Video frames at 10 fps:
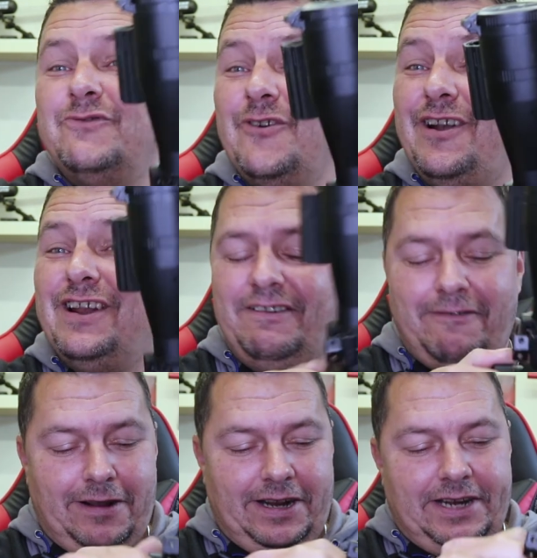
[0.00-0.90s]
Really,
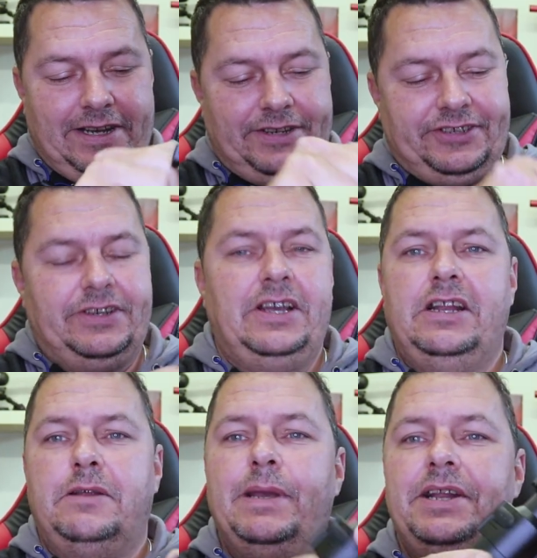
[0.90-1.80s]
really nice.
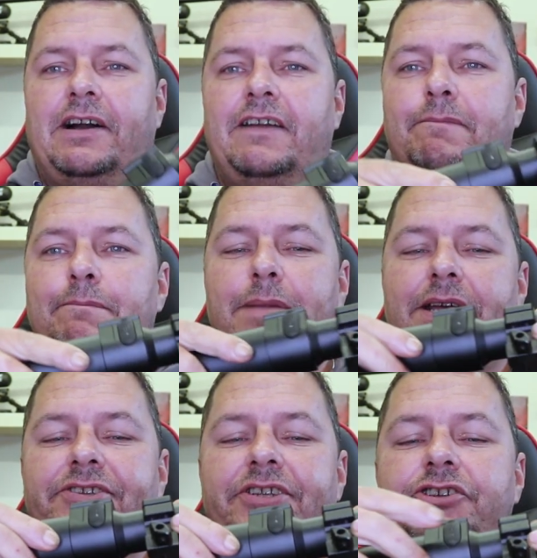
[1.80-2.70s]
The bit that I've
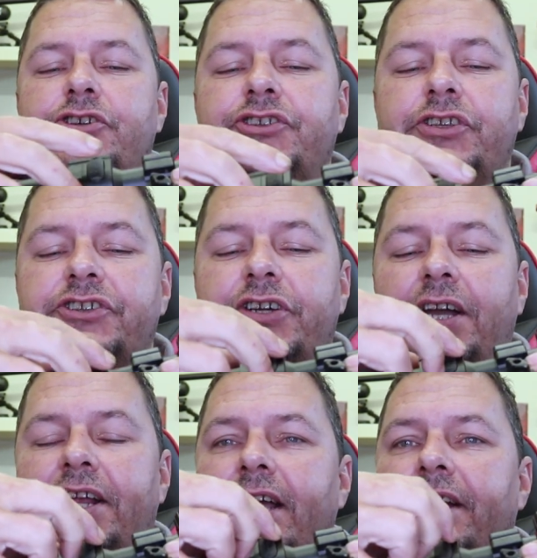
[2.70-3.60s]
missed is just the
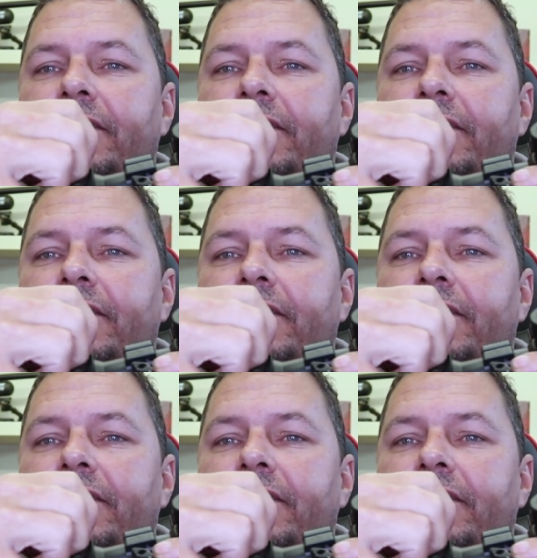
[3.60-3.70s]
side here.